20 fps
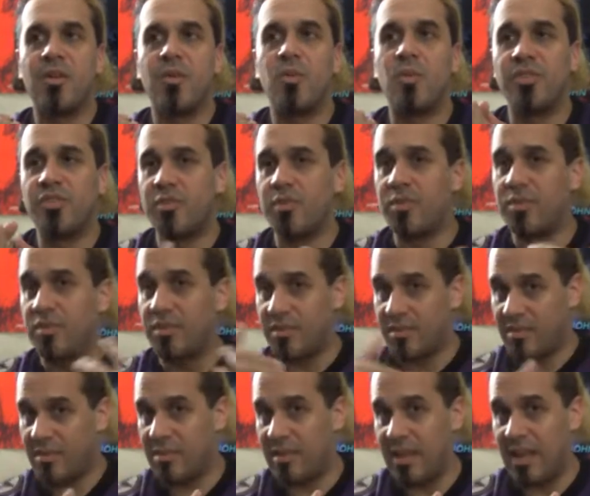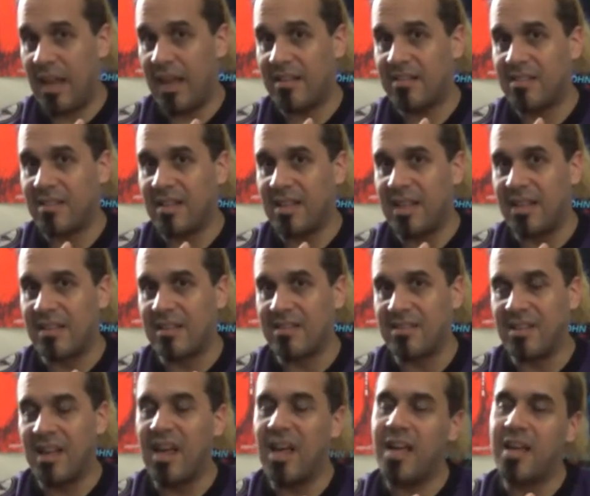which was excellent at
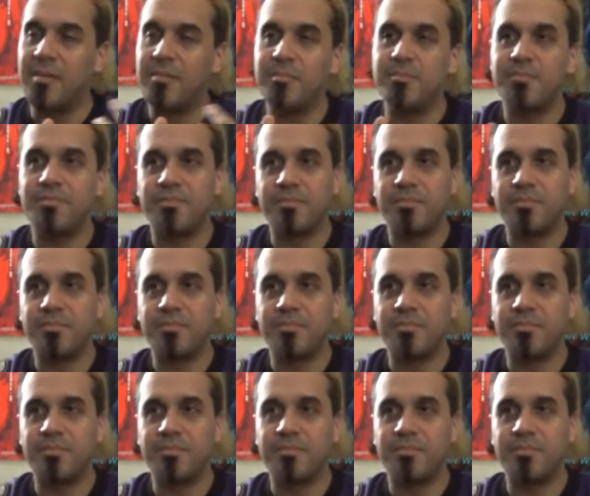the time.